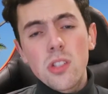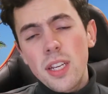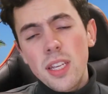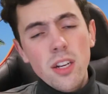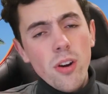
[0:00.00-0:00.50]
So
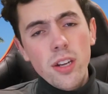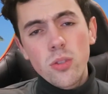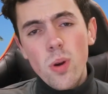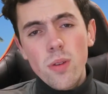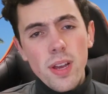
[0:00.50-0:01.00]
like a grade
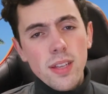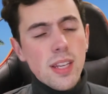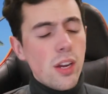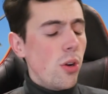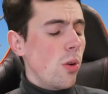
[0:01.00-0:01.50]
12
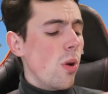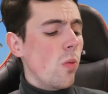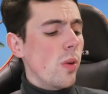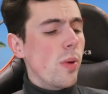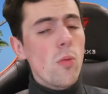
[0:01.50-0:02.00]
essay, who, what,
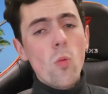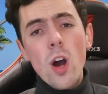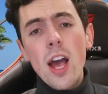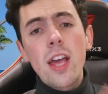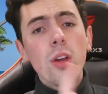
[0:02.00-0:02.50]
when, where,
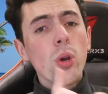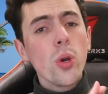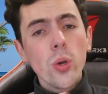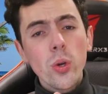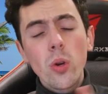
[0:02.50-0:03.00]
why,
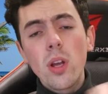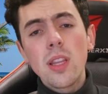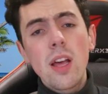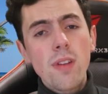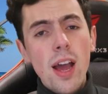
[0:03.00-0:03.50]
who, Love